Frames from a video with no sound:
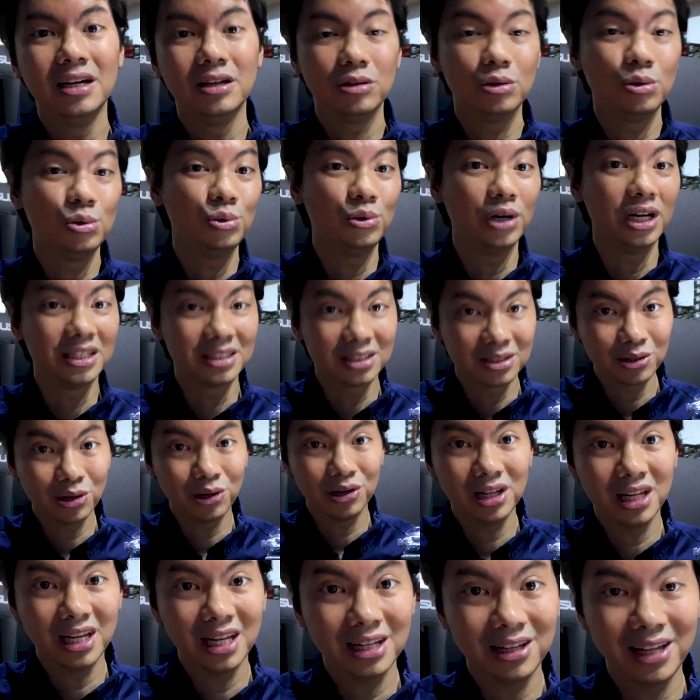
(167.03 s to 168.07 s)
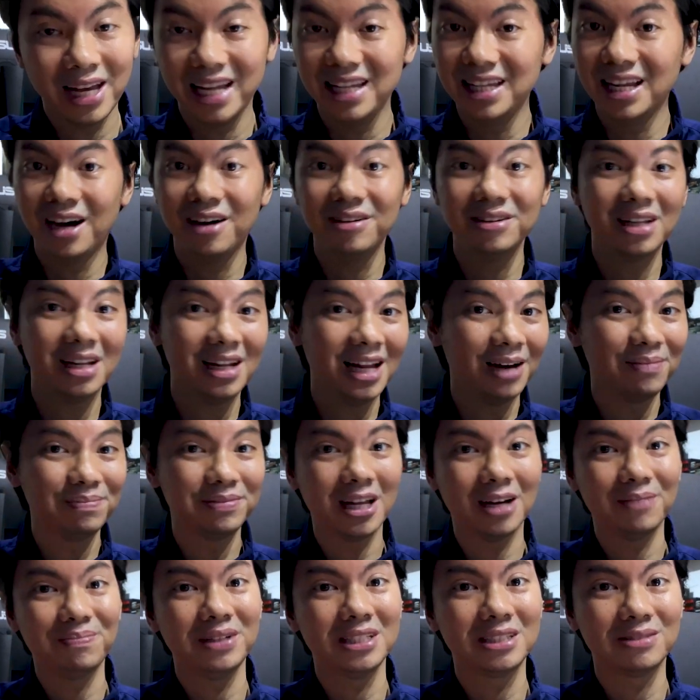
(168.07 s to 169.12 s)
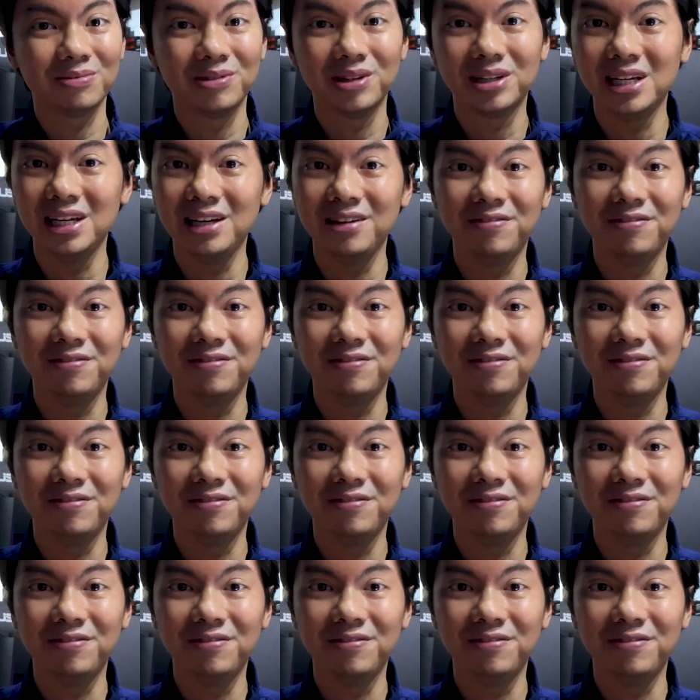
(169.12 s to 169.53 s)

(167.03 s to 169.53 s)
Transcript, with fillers: to install it. And now the laptop is working